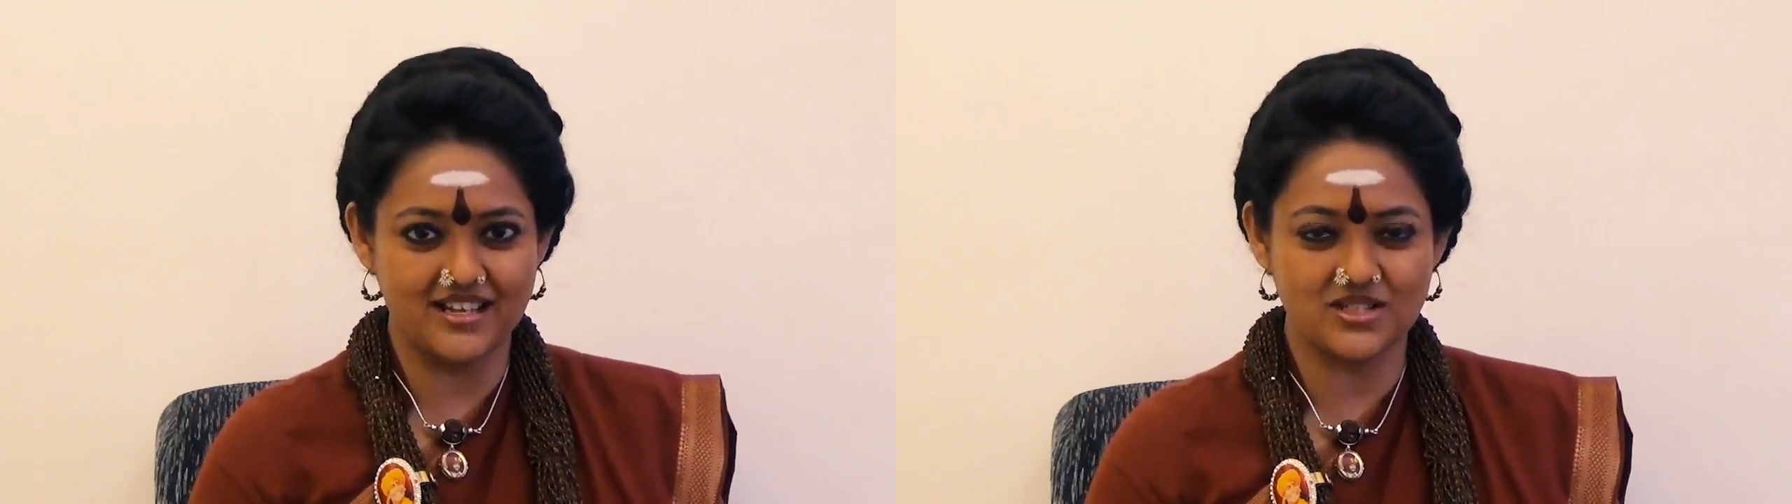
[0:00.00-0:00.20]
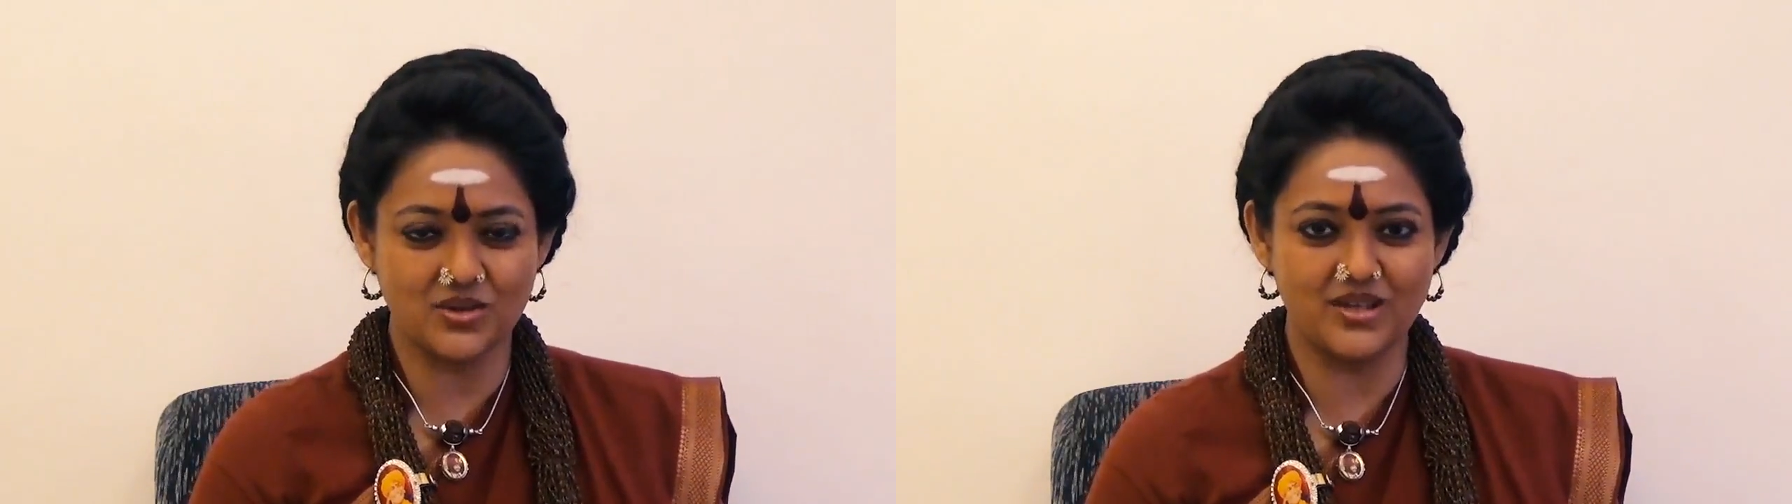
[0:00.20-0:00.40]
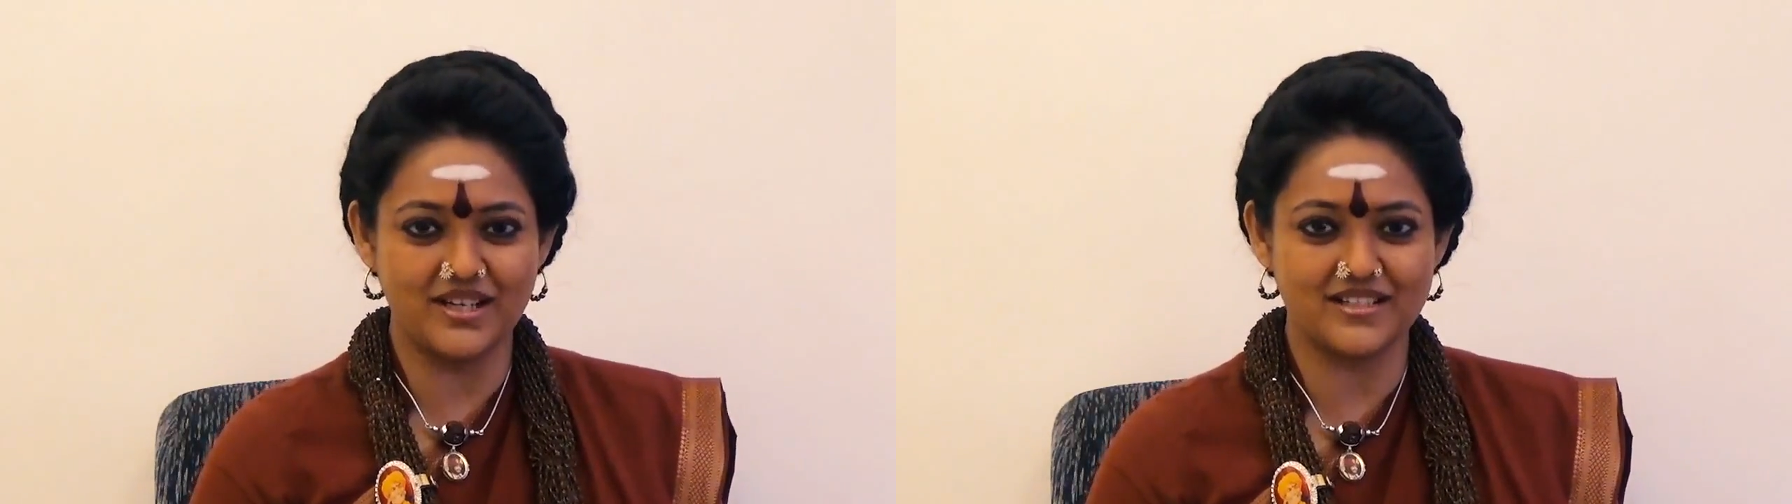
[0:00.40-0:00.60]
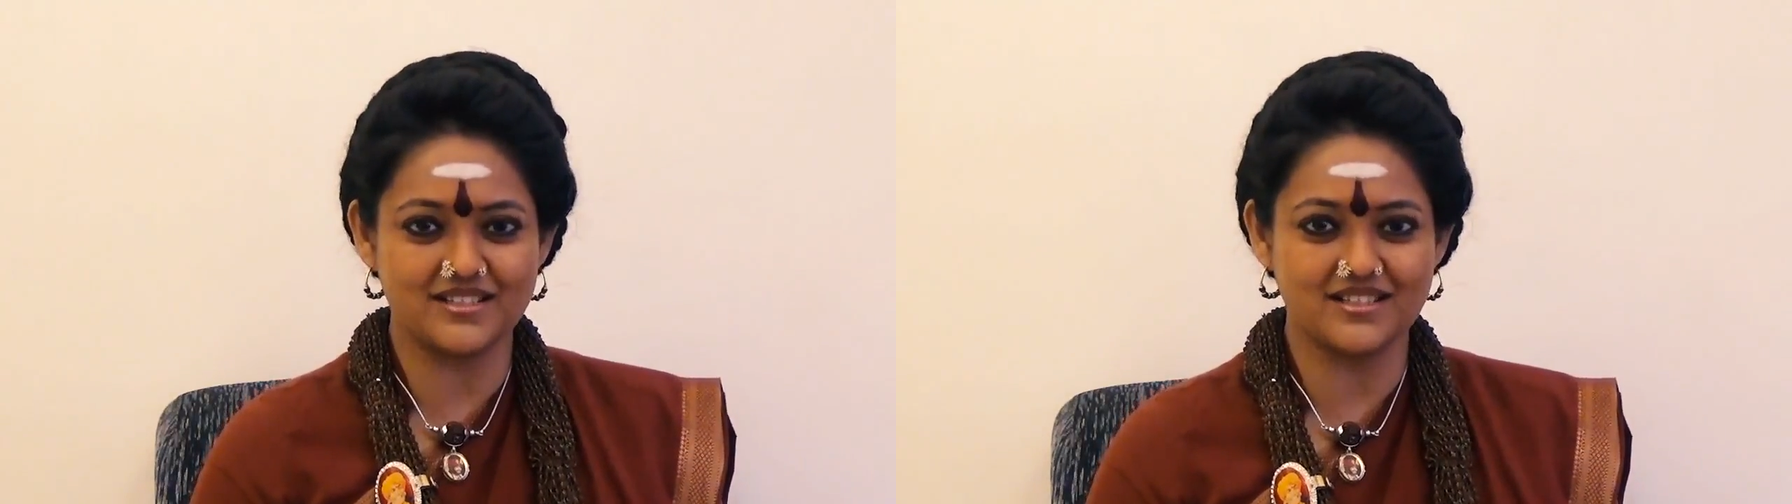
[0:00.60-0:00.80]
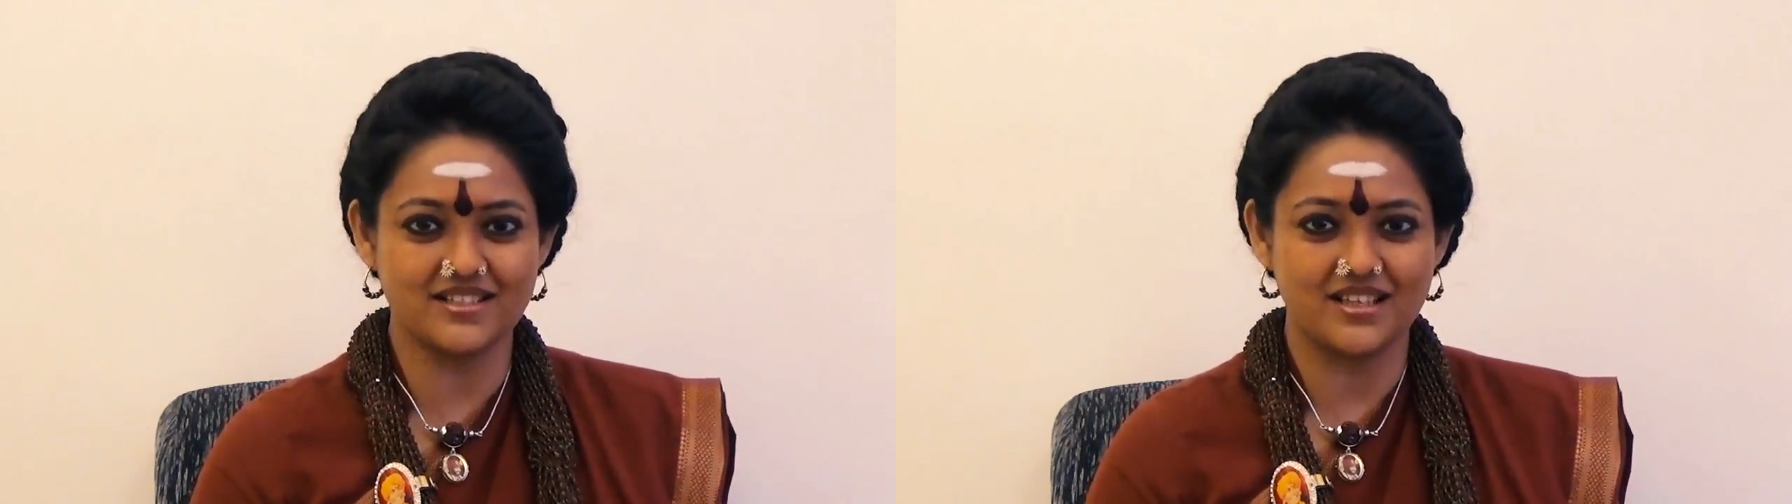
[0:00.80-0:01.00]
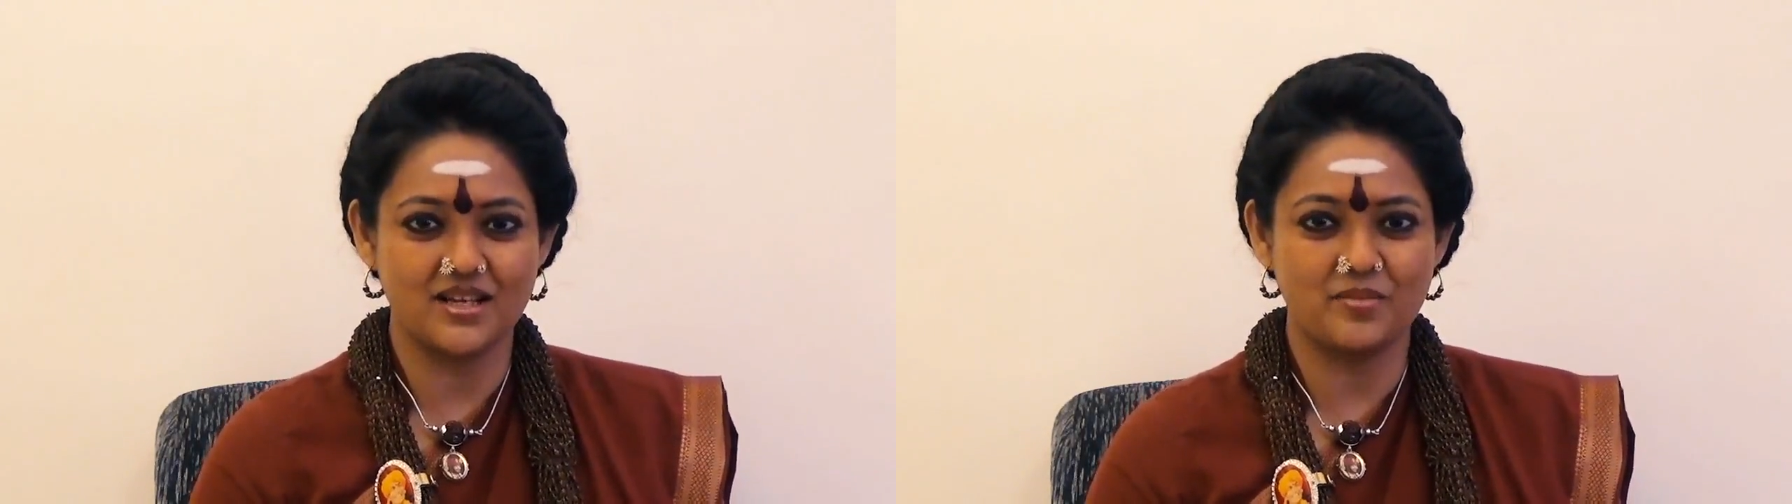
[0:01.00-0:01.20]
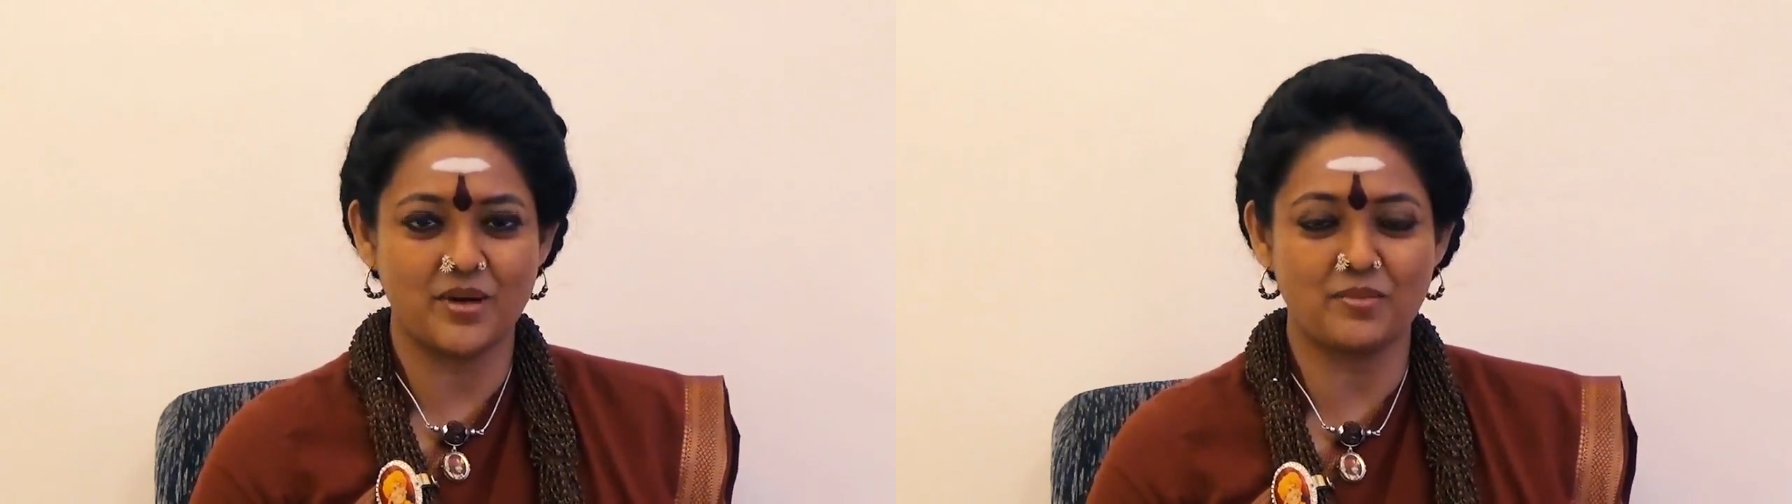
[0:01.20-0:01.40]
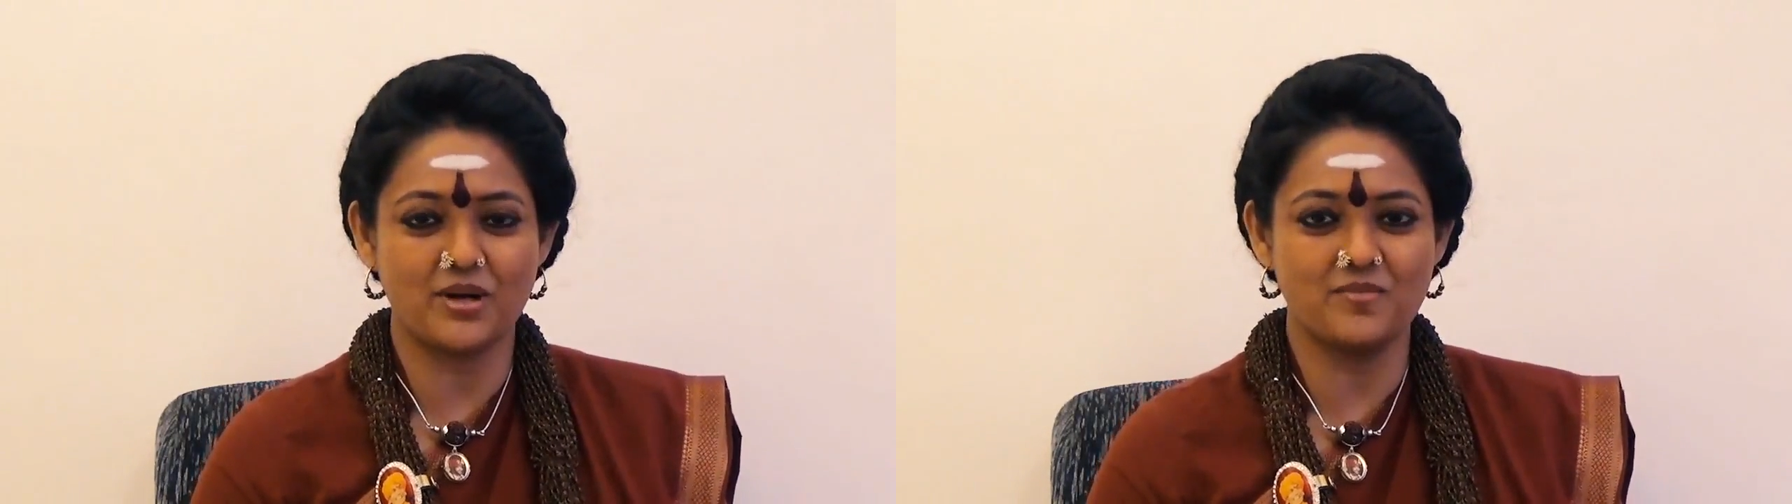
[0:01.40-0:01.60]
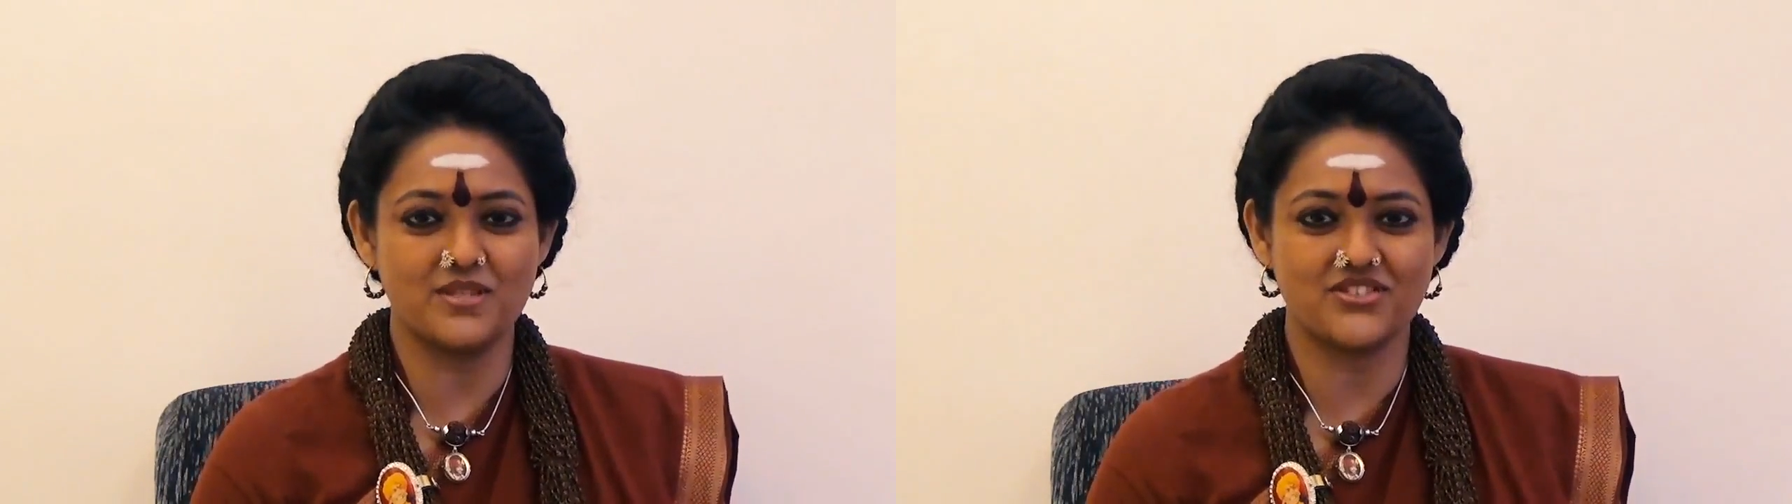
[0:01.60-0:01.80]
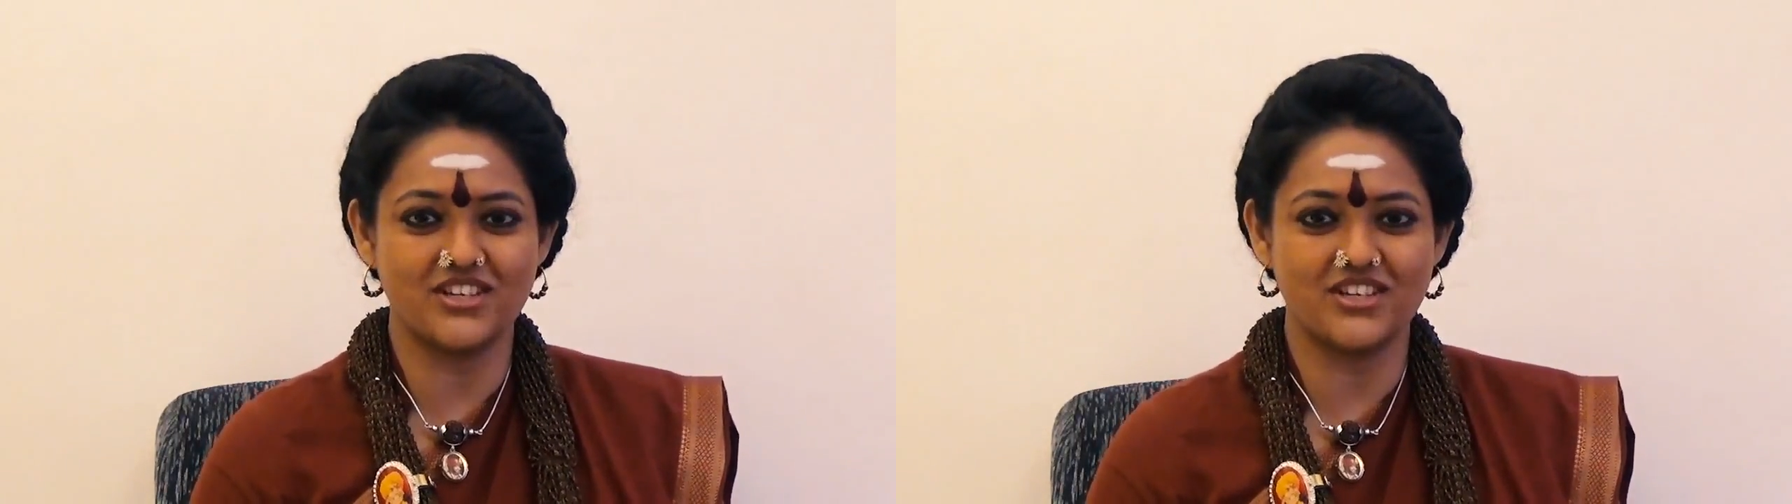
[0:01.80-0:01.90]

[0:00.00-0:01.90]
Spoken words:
His Holiness Paramahamsa